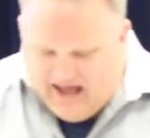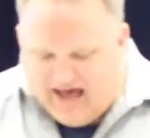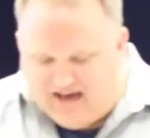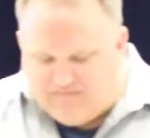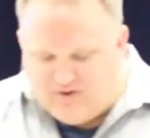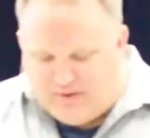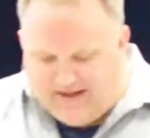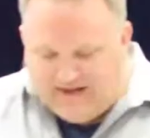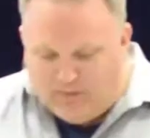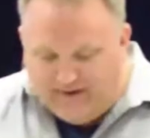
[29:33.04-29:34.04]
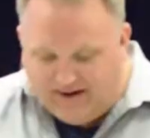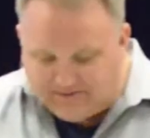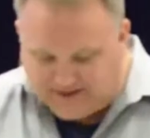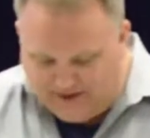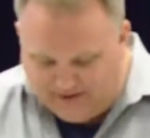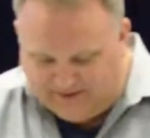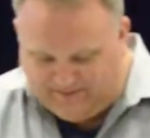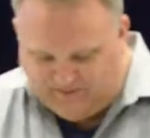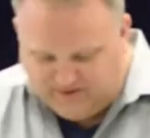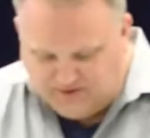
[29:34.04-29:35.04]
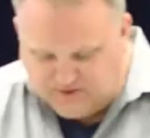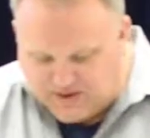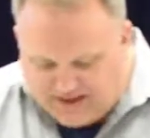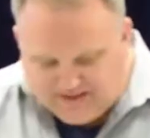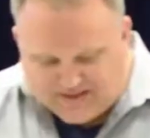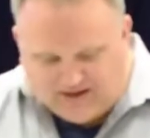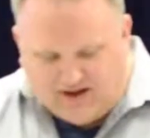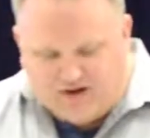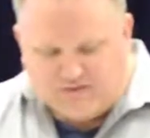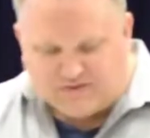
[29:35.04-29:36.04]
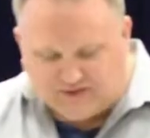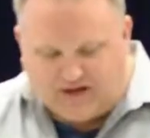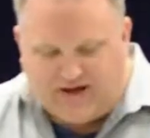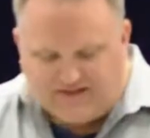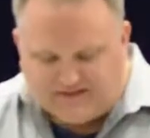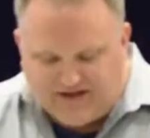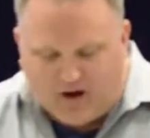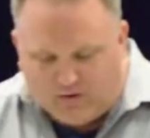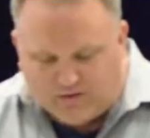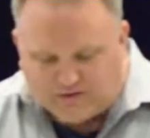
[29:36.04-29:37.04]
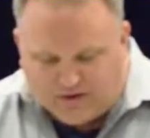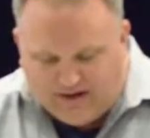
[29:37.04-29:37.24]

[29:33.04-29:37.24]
Have you anyone else here, sons in law, sons, daughters, or